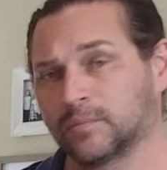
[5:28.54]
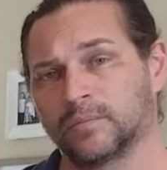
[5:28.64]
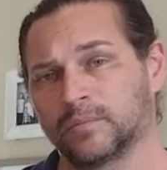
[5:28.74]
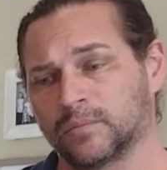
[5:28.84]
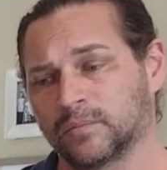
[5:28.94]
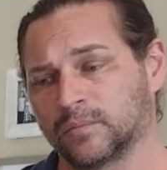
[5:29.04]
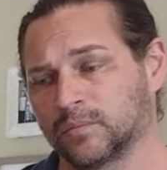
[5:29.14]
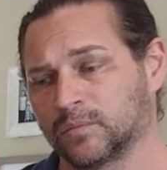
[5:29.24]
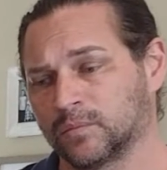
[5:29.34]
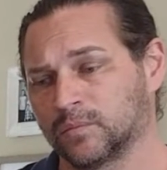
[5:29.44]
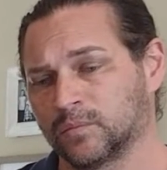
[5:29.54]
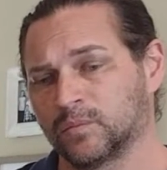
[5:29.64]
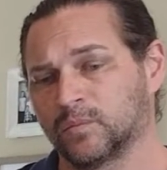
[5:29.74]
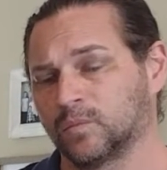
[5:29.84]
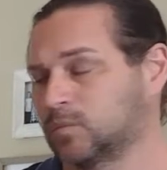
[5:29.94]

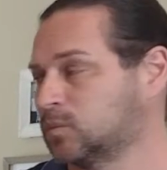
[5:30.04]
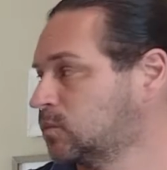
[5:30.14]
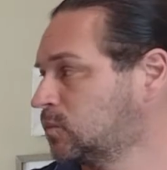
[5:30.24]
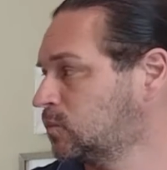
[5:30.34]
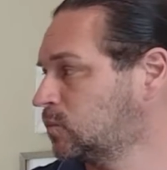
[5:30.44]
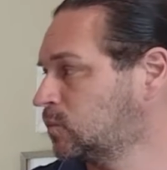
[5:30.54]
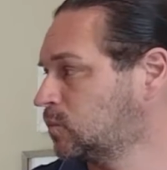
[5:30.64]
No words are spoken by the person on screen.